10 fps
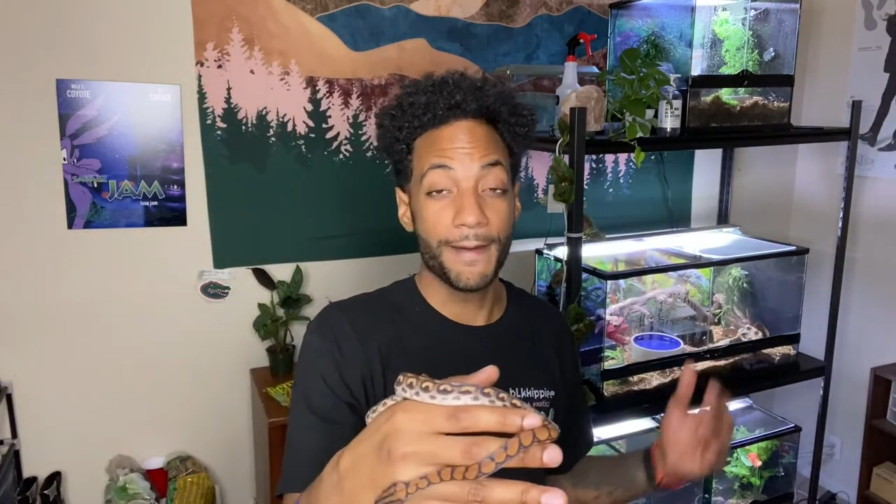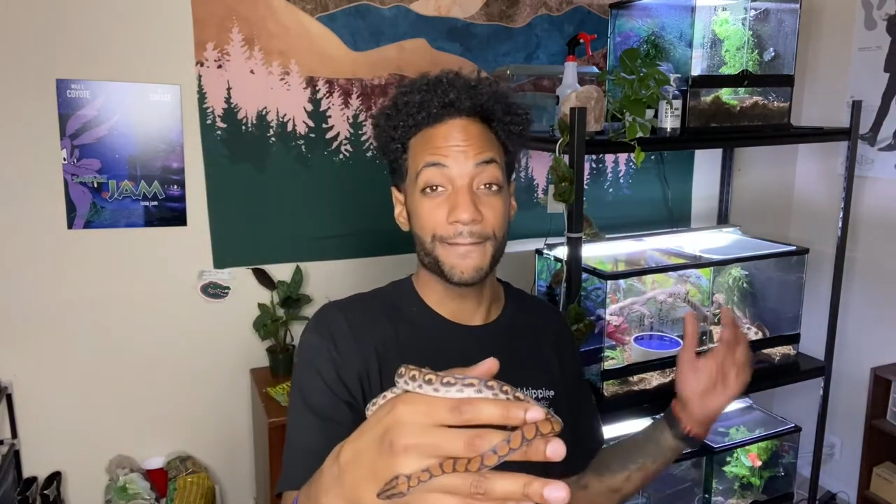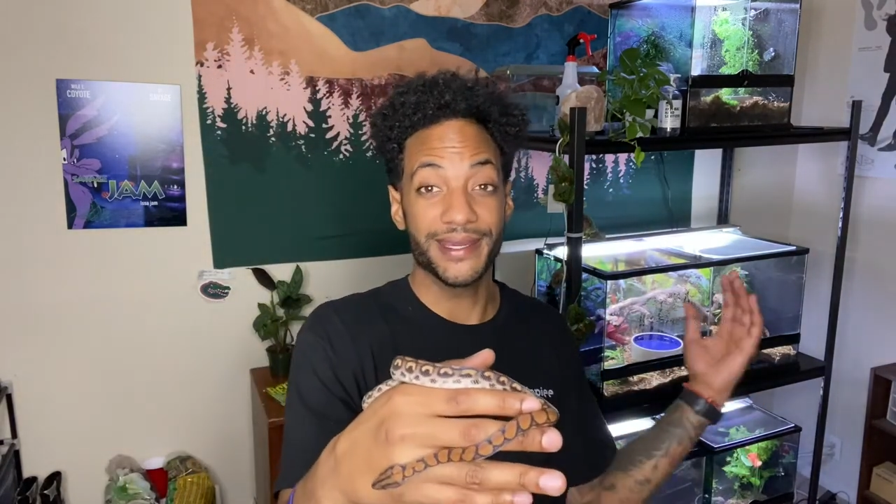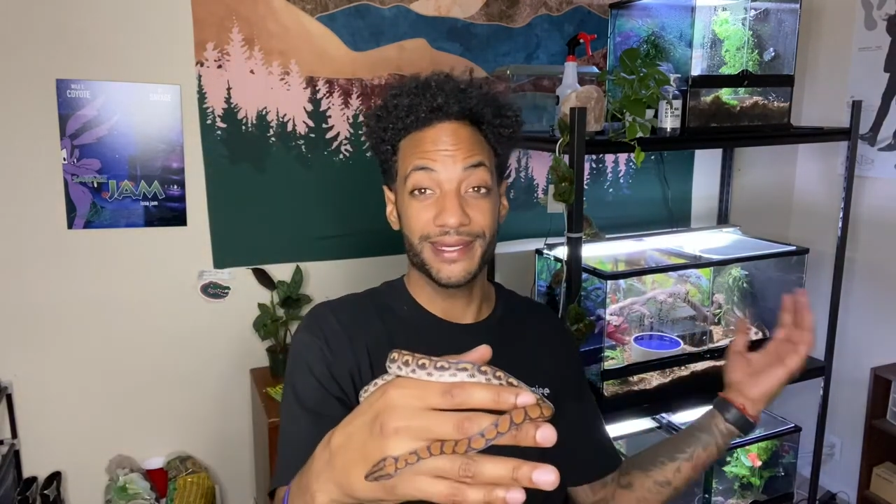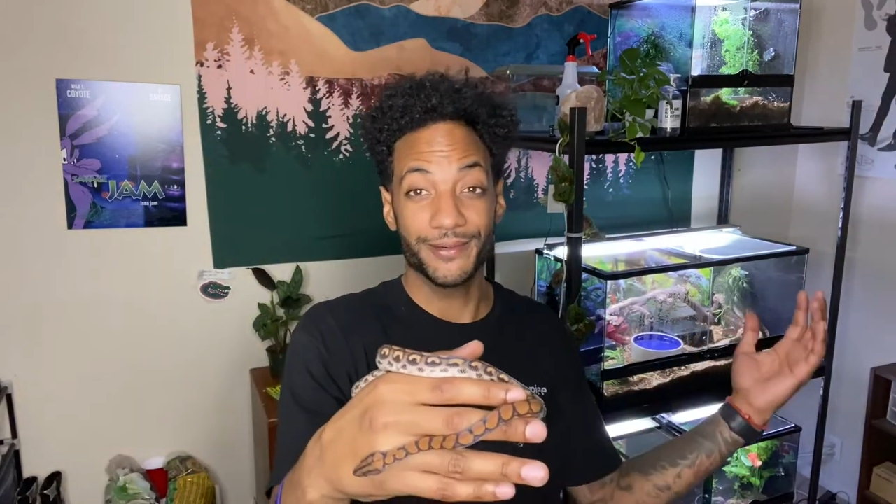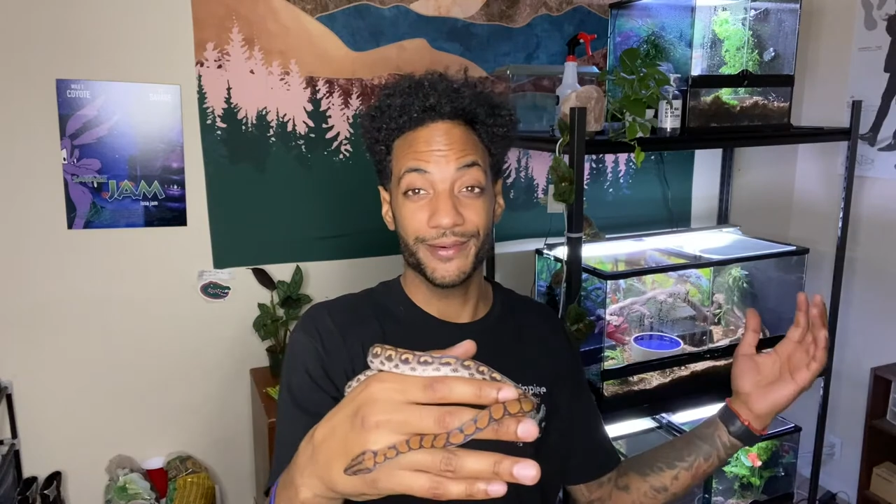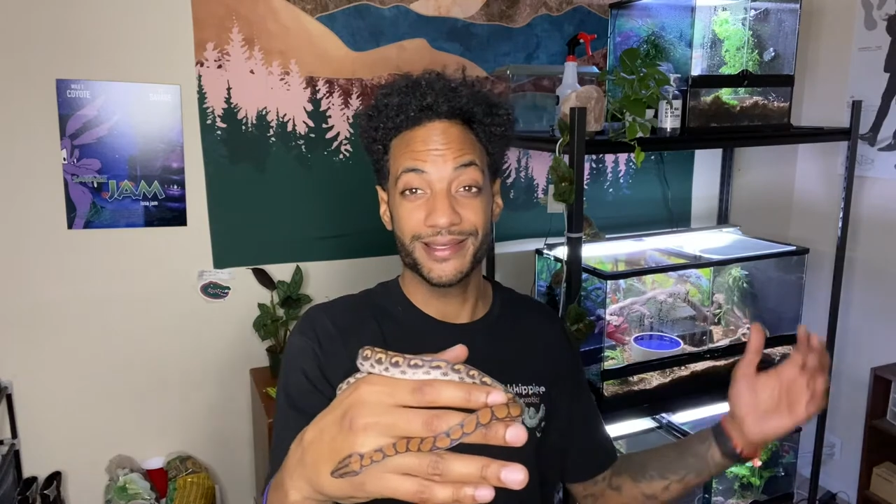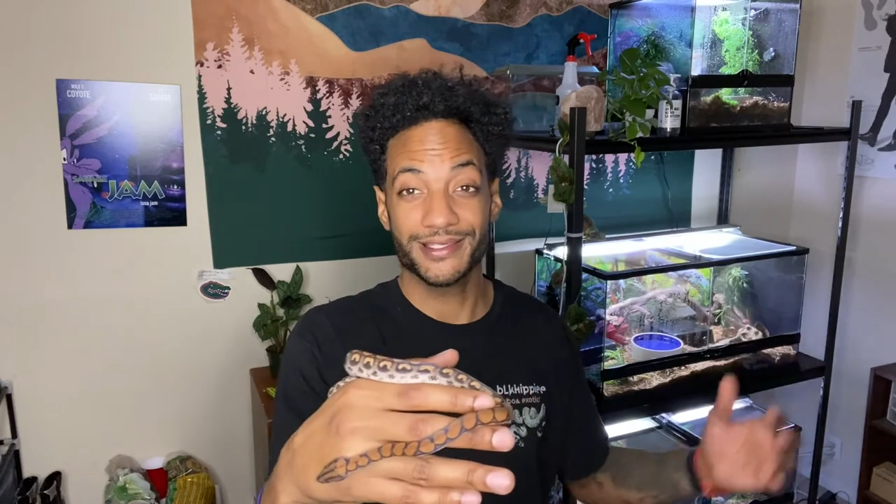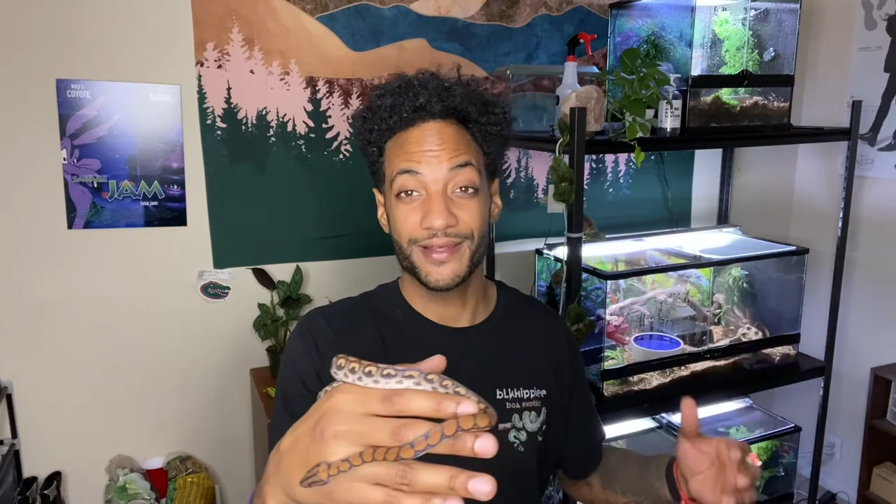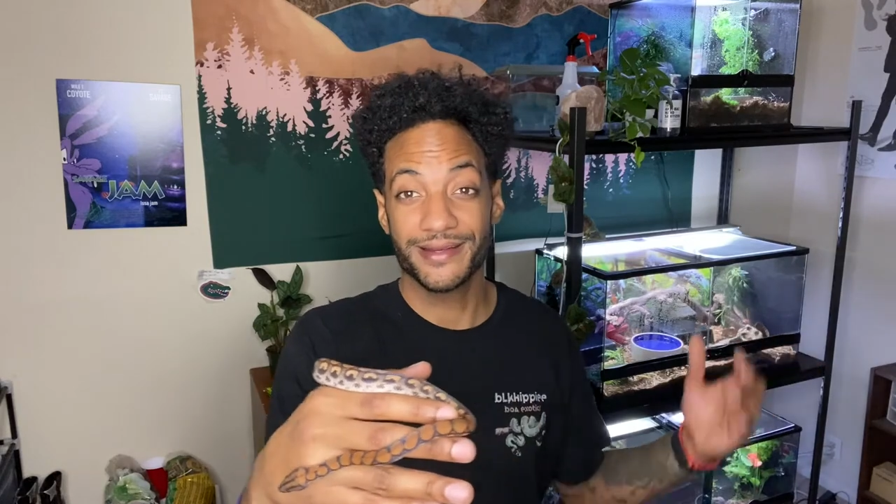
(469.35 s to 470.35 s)
But anyway,
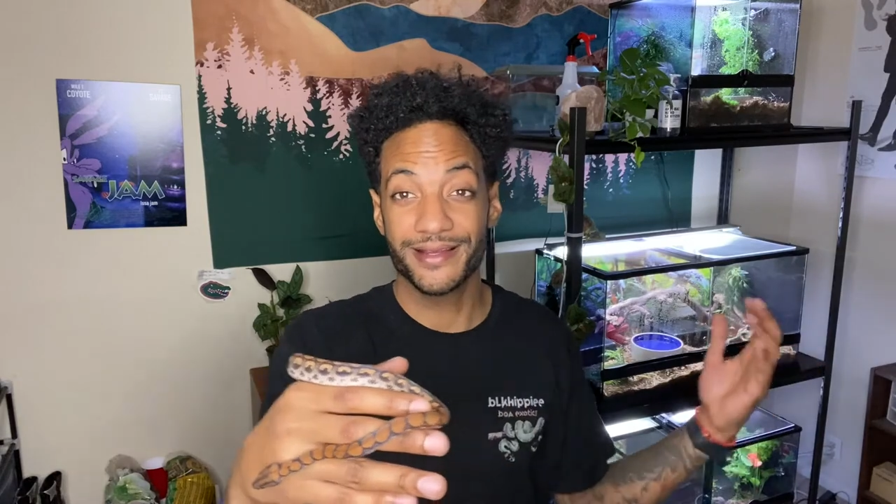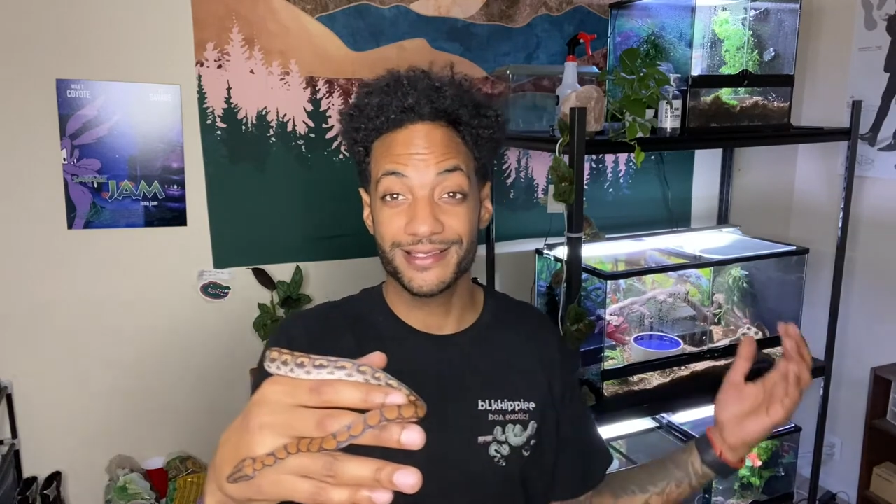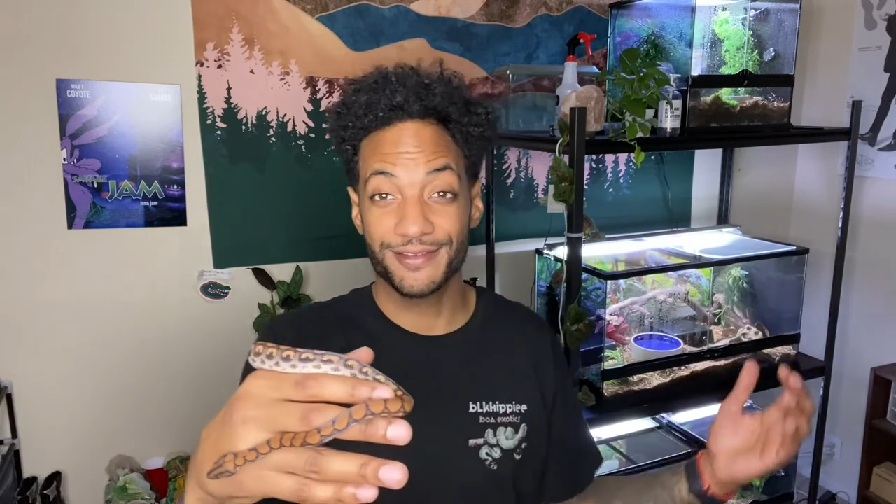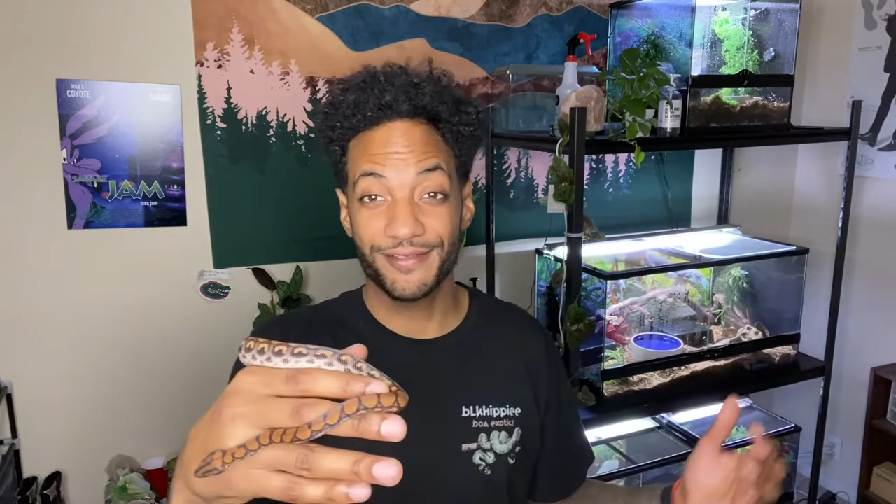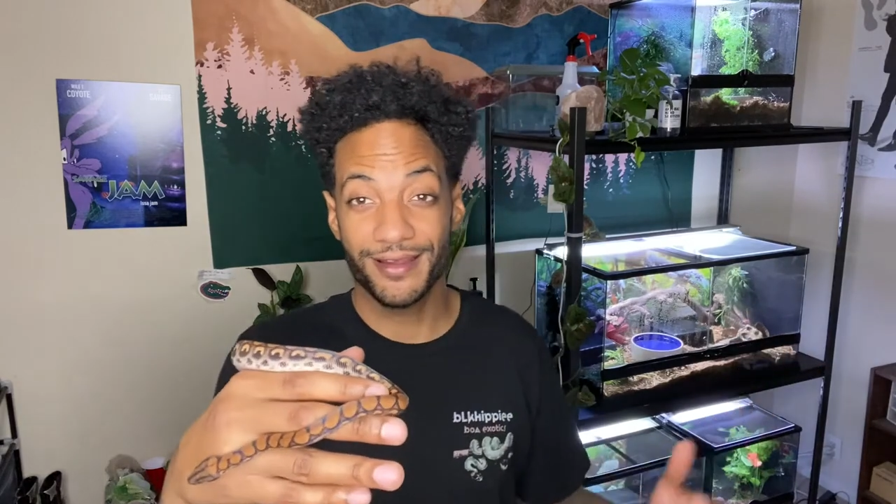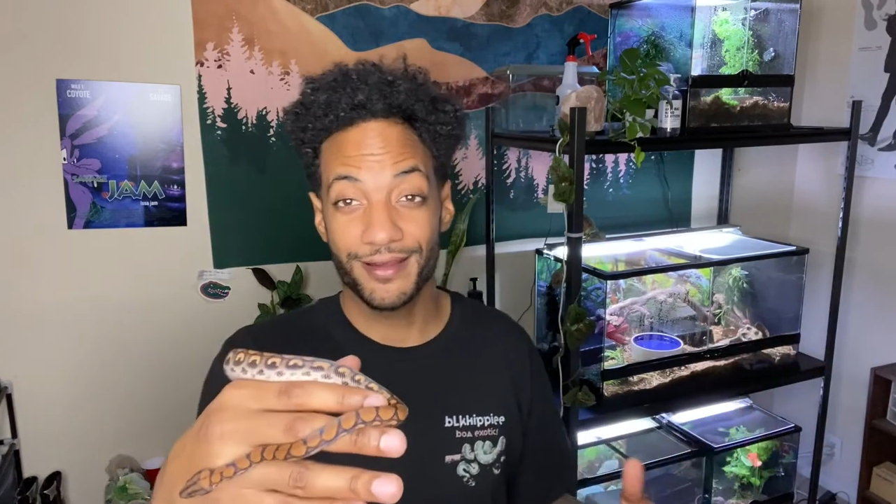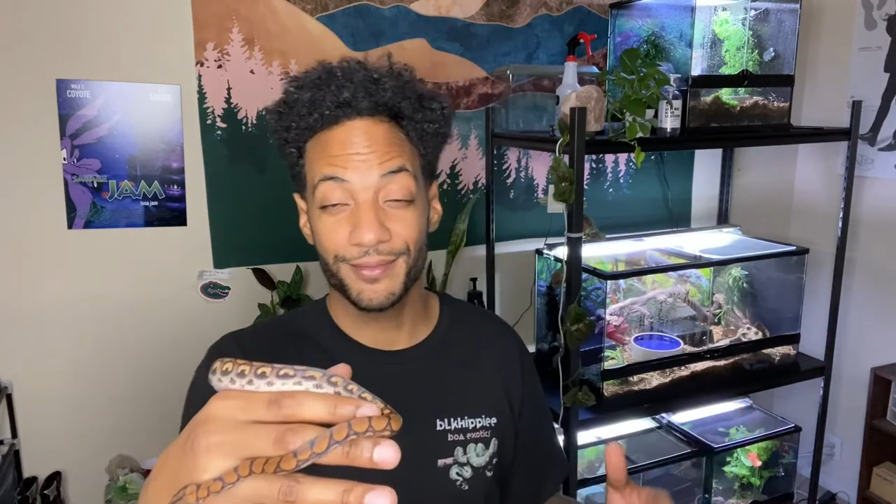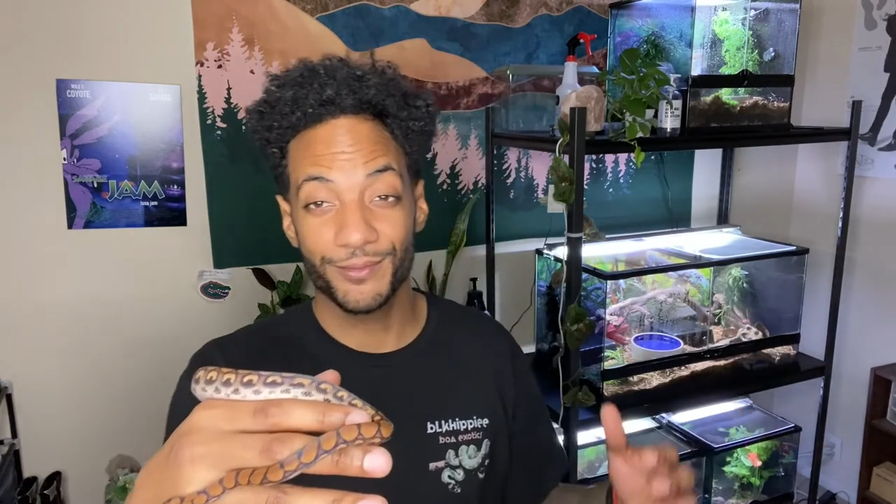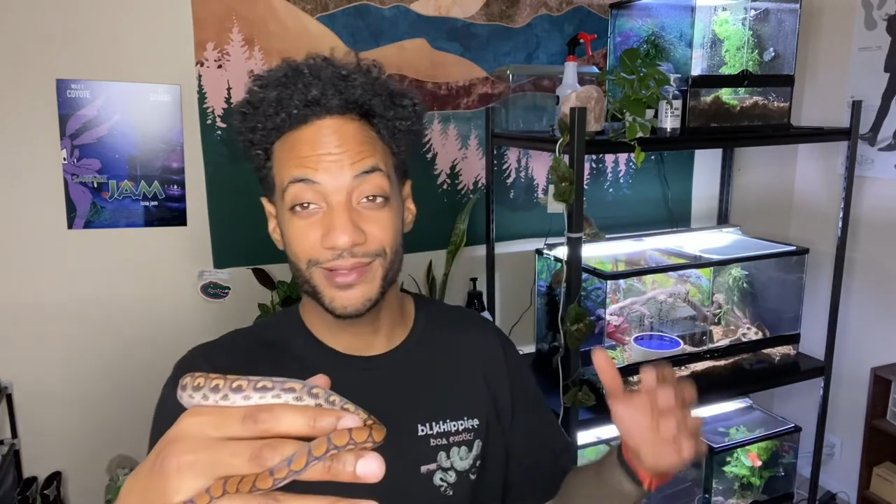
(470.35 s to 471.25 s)
so that does it, fam.